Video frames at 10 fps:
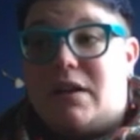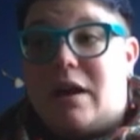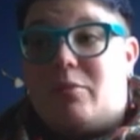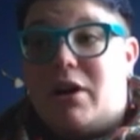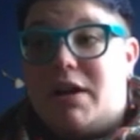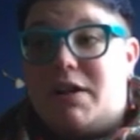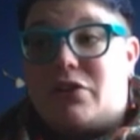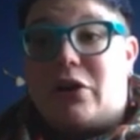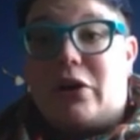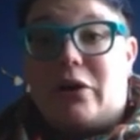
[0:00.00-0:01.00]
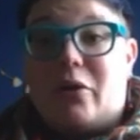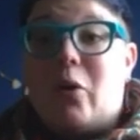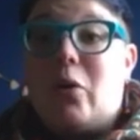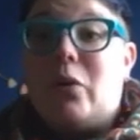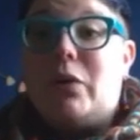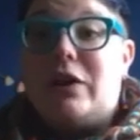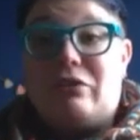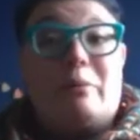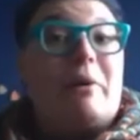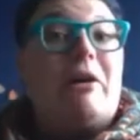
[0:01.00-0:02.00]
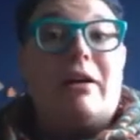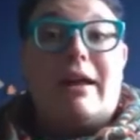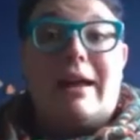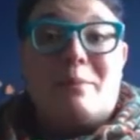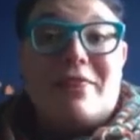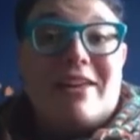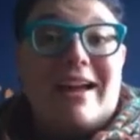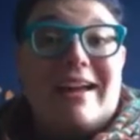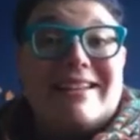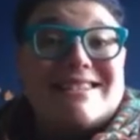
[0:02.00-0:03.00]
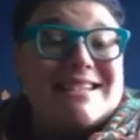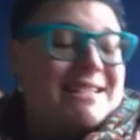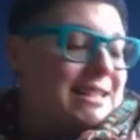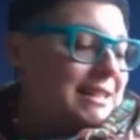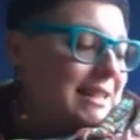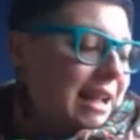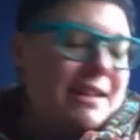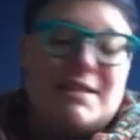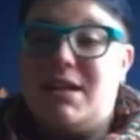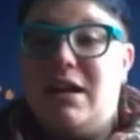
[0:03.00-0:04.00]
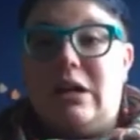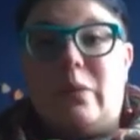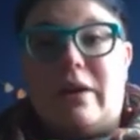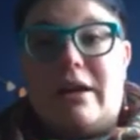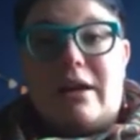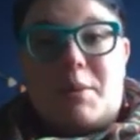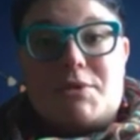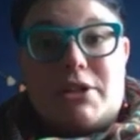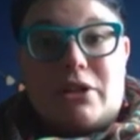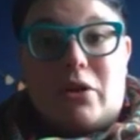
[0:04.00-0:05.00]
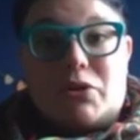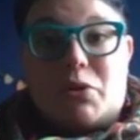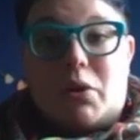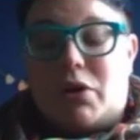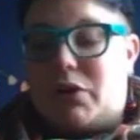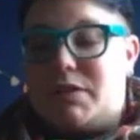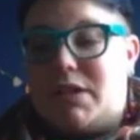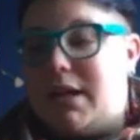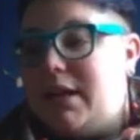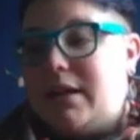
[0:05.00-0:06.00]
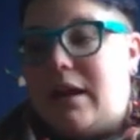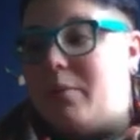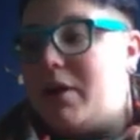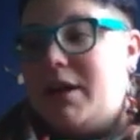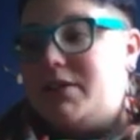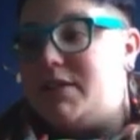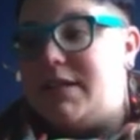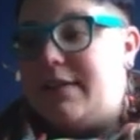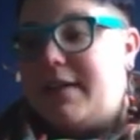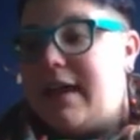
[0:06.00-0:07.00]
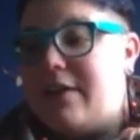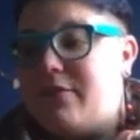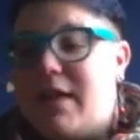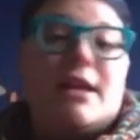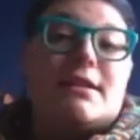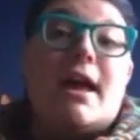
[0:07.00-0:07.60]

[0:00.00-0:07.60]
MRIs are a whole different ballgame than CT scans when it comes to close quarters. Like, MRIs just take the cake for that.